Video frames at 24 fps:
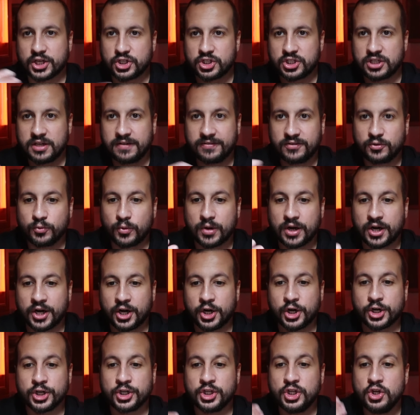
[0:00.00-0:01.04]
a shift where
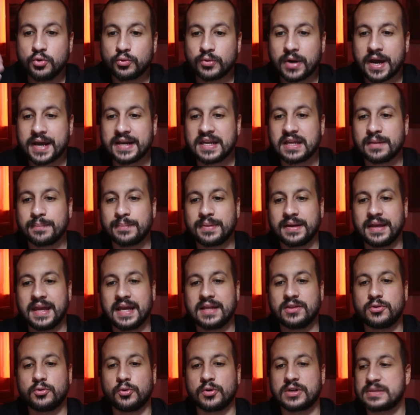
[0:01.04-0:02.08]
her new writing
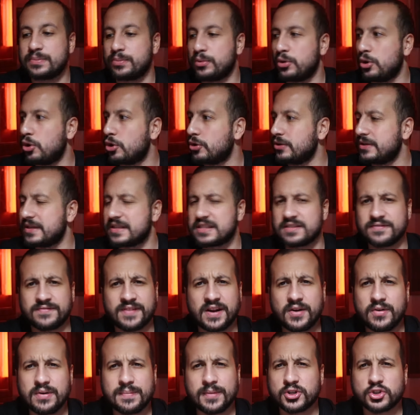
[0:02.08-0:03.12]
began to explore this
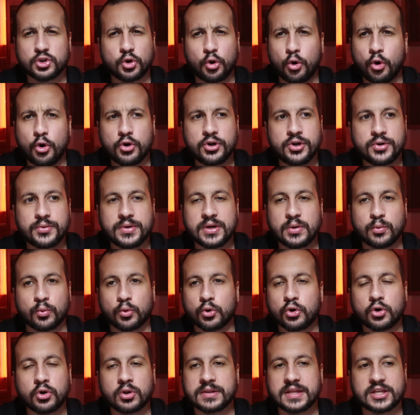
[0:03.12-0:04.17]
very much ordinary
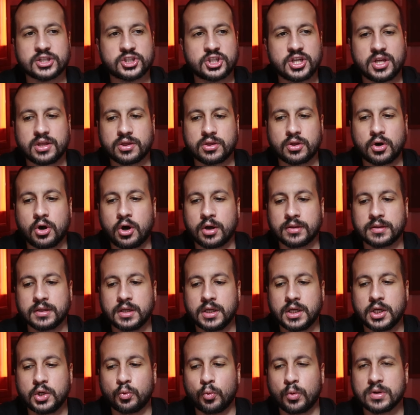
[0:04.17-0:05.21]
world that she thought
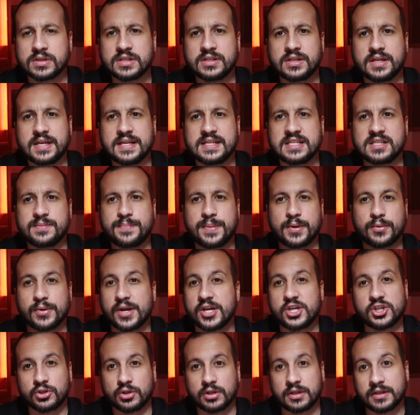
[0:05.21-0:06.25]
wasn't
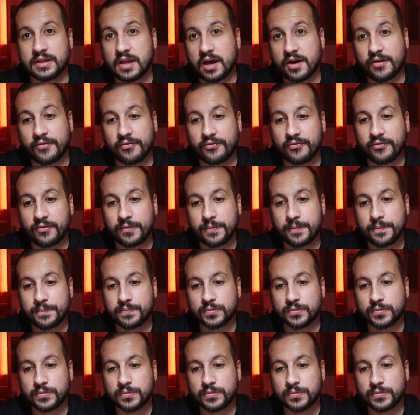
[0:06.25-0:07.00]
inspirational enough